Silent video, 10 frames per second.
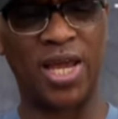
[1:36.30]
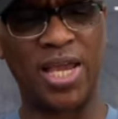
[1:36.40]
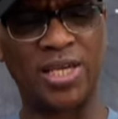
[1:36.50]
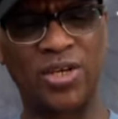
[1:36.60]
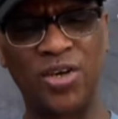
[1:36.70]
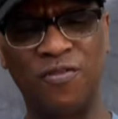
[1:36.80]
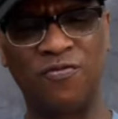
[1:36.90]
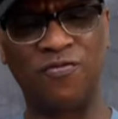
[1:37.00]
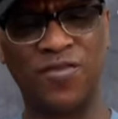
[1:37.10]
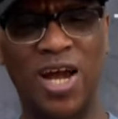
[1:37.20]
A good
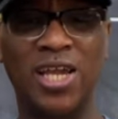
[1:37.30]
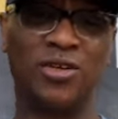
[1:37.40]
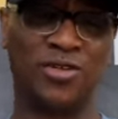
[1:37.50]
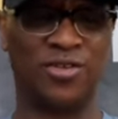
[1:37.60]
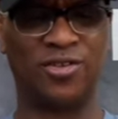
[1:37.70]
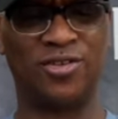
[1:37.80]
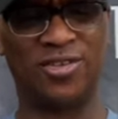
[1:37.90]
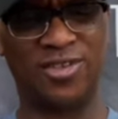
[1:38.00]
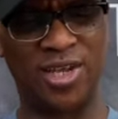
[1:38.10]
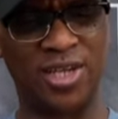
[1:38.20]
fighter
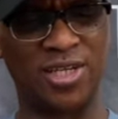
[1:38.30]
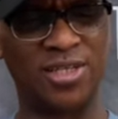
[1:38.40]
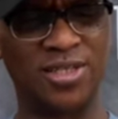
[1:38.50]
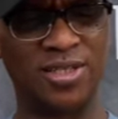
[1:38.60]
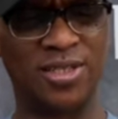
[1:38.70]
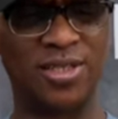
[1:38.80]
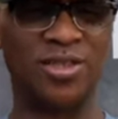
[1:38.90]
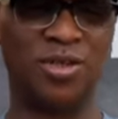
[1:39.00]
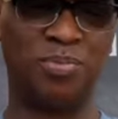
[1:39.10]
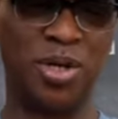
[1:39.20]
studies
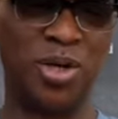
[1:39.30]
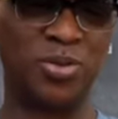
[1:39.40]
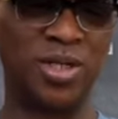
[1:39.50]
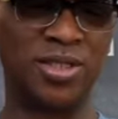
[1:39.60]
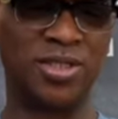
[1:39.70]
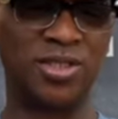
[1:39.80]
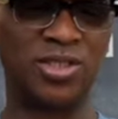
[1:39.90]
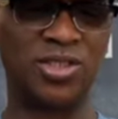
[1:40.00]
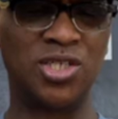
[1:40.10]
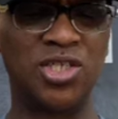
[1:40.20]
the opponent
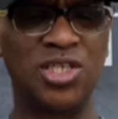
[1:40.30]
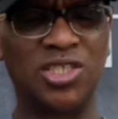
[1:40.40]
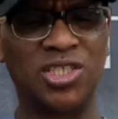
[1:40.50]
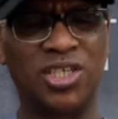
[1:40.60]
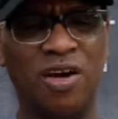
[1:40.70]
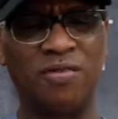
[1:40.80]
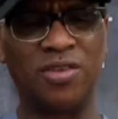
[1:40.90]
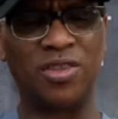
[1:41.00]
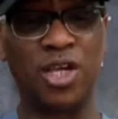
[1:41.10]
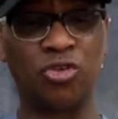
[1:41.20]
to
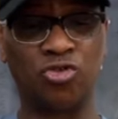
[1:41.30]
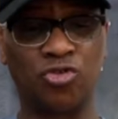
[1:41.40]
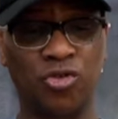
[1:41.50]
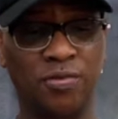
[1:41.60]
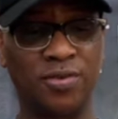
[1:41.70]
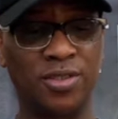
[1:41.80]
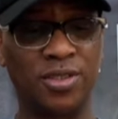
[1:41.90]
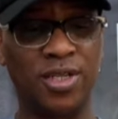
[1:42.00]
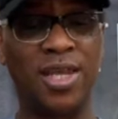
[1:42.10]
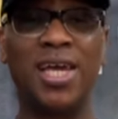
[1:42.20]
discover their strengths
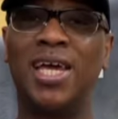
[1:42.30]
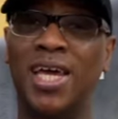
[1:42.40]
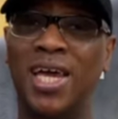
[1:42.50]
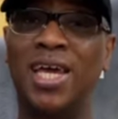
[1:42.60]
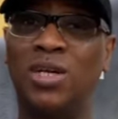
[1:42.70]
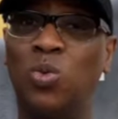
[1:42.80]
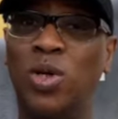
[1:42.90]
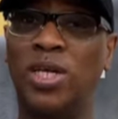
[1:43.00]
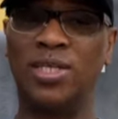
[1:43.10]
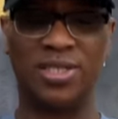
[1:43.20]
and
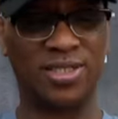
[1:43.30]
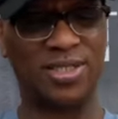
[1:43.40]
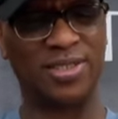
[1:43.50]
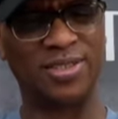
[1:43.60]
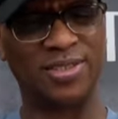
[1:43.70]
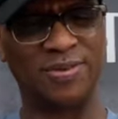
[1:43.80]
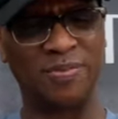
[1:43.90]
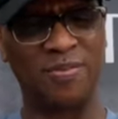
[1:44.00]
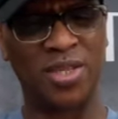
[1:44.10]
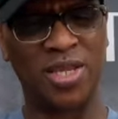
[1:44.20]
weaknesses.
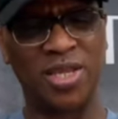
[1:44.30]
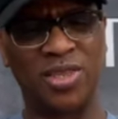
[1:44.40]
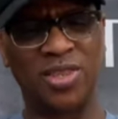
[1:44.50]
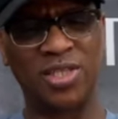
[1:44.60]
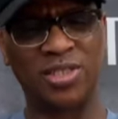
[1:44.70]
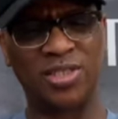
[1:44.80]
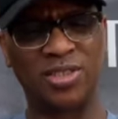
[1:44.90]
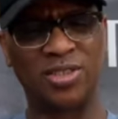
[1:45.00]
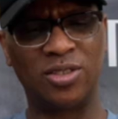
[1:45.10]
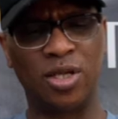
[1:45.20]
This
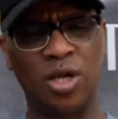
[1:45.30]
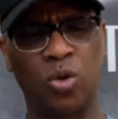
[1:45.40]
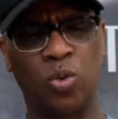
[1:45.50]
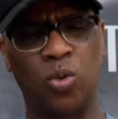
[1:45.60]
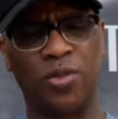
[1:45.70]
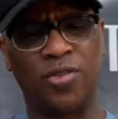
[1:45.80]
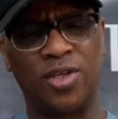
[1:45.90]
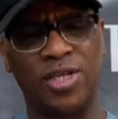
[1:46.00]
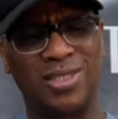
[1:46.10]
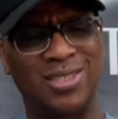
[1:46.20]
is what
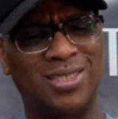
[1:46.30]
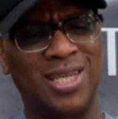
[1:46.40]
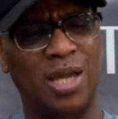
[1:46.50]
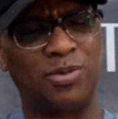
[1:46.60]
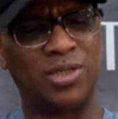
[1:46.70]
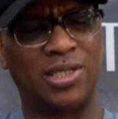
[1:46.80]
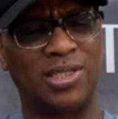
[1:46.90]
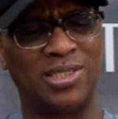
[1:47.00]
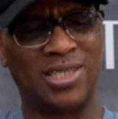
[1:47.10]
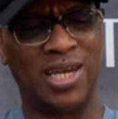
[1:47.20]
these steps are
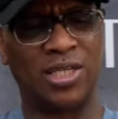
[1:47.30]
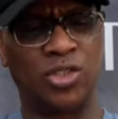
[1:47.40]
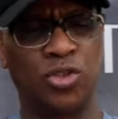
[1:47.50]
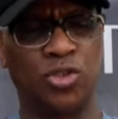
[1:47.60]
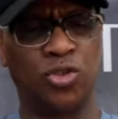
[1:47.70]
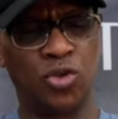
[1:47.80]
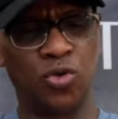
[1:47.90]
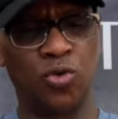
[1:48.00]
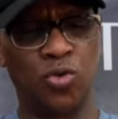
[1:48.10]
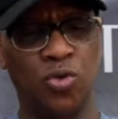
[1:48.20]
designed to
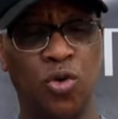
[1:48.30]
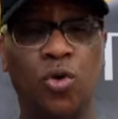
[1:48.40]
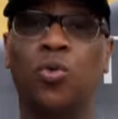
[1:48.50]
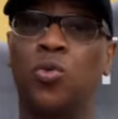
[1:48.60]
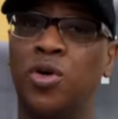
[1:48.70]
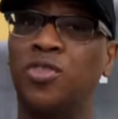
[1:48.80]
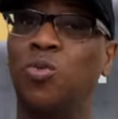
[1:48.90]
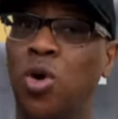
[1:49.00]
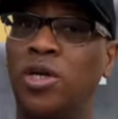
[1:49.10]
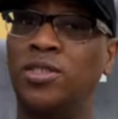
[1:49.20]
do with
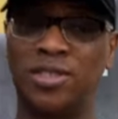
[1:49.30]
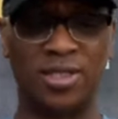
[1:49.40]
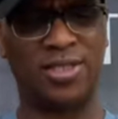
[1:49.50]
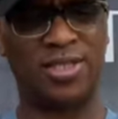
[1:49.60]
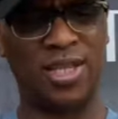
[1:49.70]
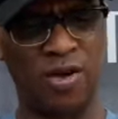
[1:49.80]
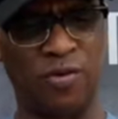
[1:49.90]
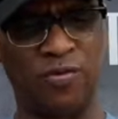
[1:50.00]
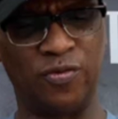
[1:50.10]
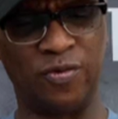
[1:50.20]
one's self.